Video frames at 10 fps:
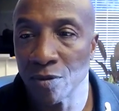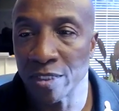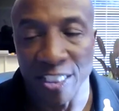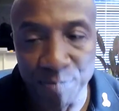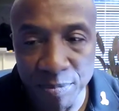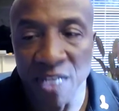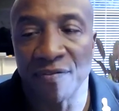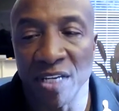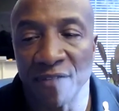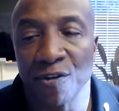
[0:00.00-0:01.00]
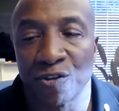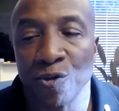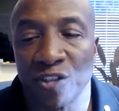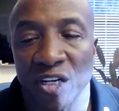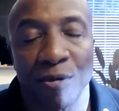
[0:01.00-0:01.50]
Yes, if your
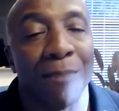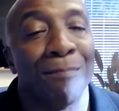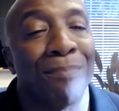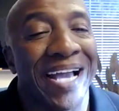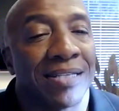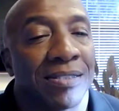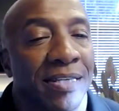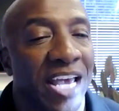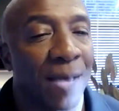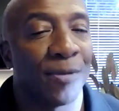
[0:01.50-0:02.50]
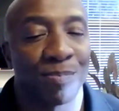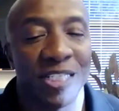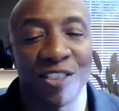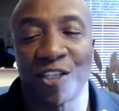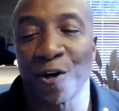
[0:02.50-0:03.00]
student's going to bring a bike to campus,
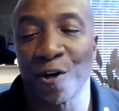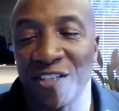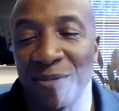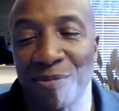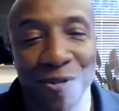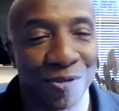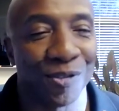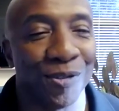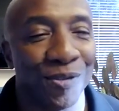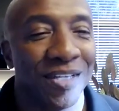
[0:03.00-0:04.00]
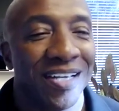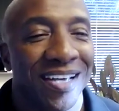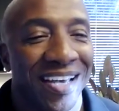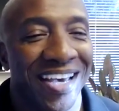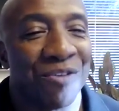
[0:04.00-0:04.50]
please encourage them to
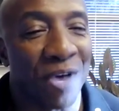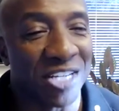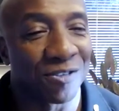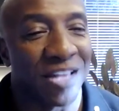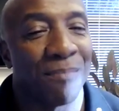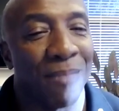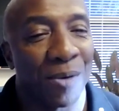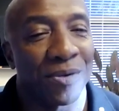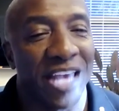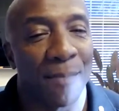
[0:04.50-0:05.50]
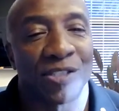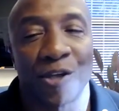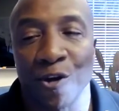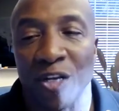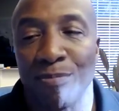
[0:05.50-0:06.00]
A, register that bike with campus
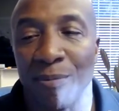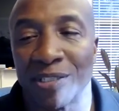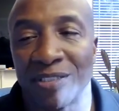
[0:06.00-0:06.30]
security and public